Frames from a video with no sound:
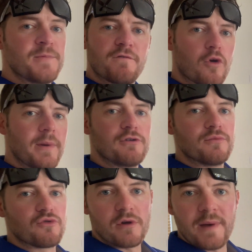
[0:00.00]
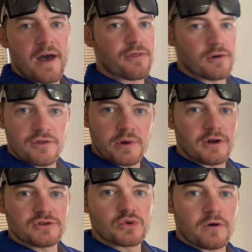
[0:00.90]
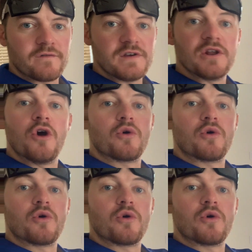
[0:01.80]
4-bedroom, 3-bath, 3,300 square feet,